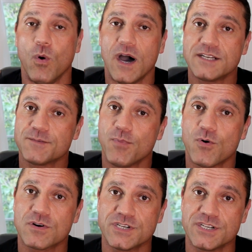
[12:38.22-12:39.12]
Watch
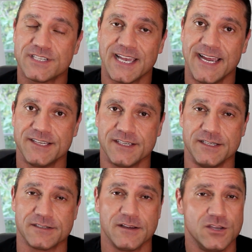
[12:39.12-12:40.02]
portion
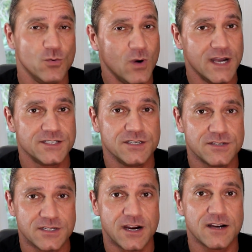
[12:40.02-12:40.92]
sizes. You want
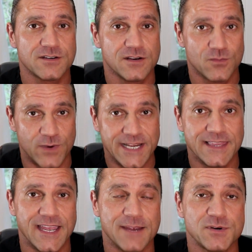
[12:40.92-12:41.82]
to start
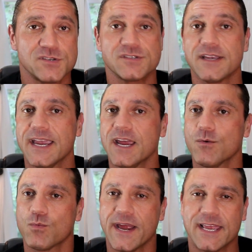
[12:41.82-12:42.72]
reading labels
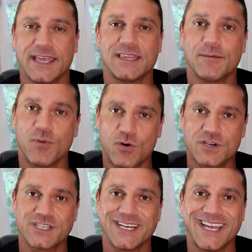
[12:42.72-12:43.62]
and regulate the
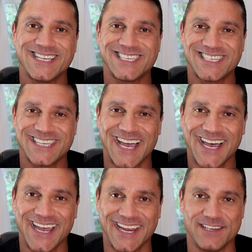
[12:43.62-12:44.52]
portion
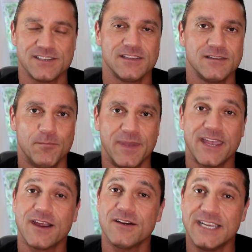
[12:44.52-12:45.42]
size.
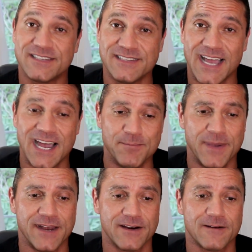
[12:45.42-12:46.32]
Bigger is
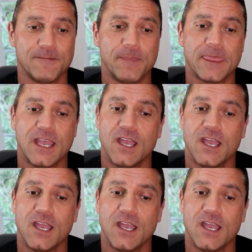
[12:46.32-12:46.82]
not better.